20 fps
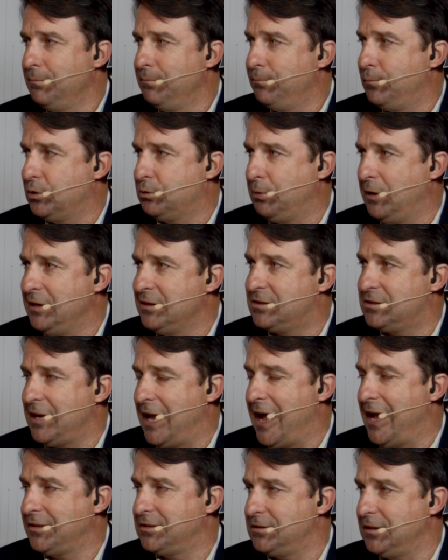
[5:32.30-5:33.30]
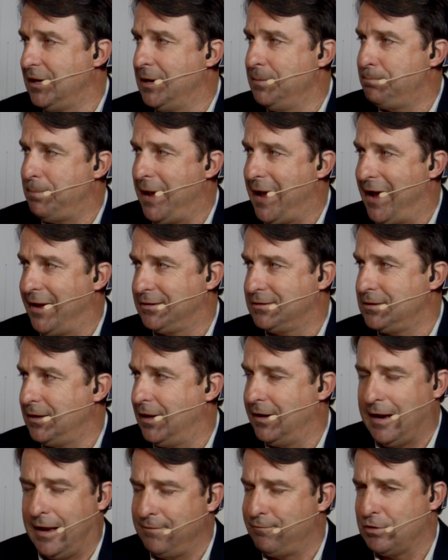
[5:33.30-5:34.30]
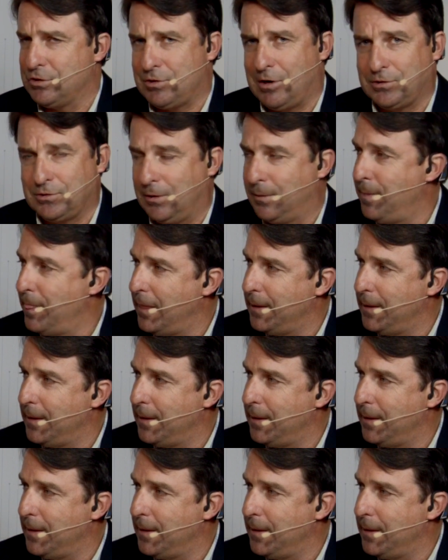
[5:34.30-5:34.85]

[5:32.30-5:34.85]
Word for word: between SaaS and PaaS and infrastructure?